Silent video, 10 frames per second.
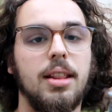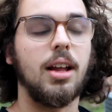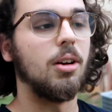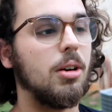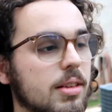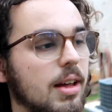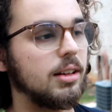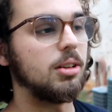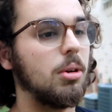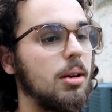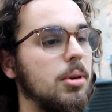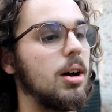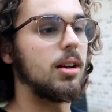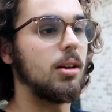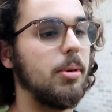they know exactly what I'm
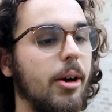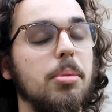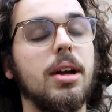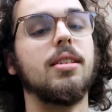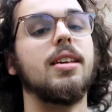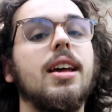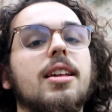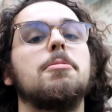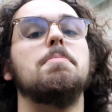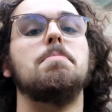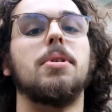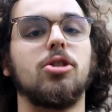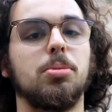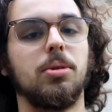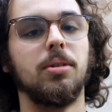talking about, because it is
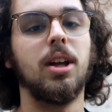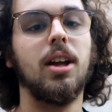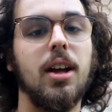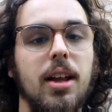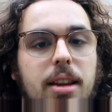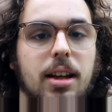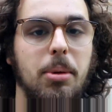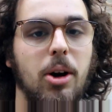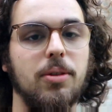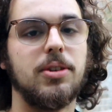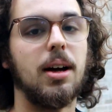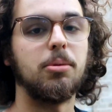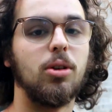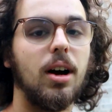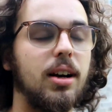miserable. The amount of
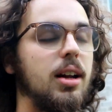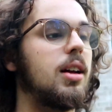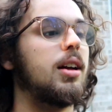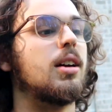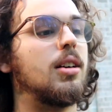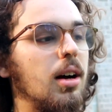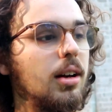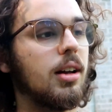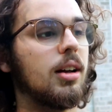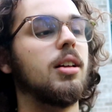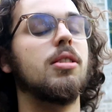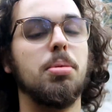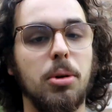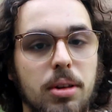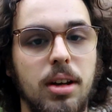time grinding and cutting and
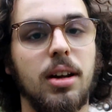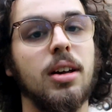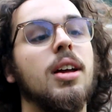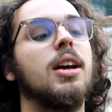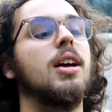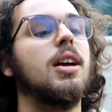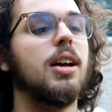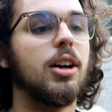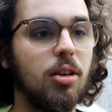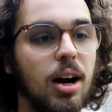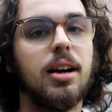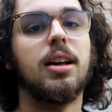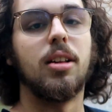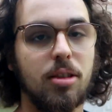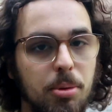smoothing and
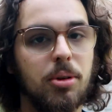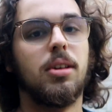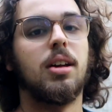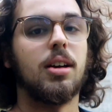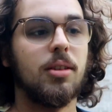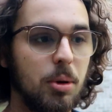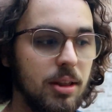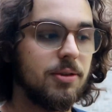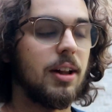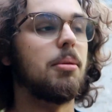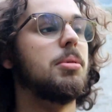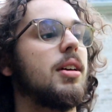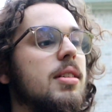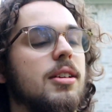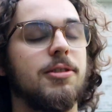grinding and smoothing, and with the flap
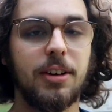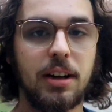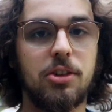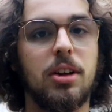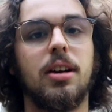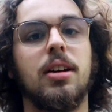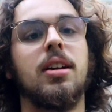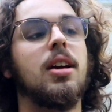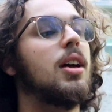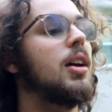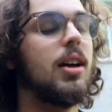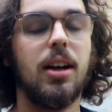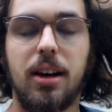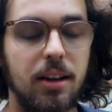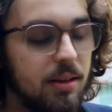disc and finishing,
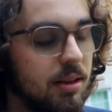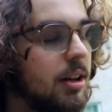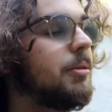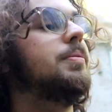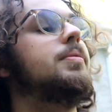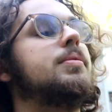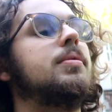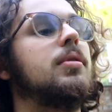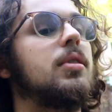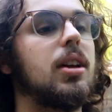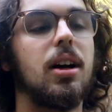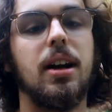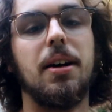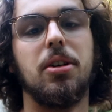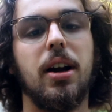it is a
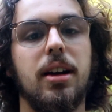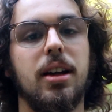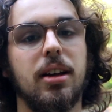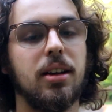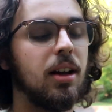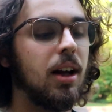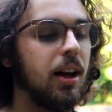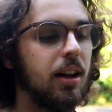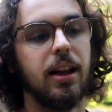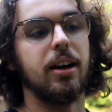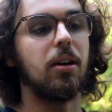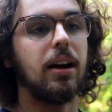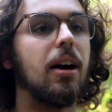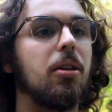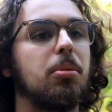never-ending. Like right
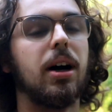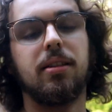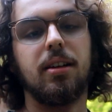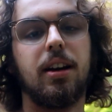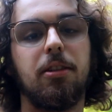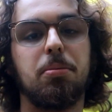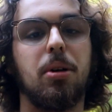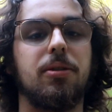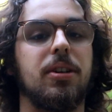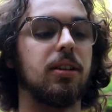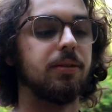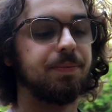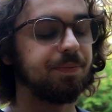now, mine's not even perfect.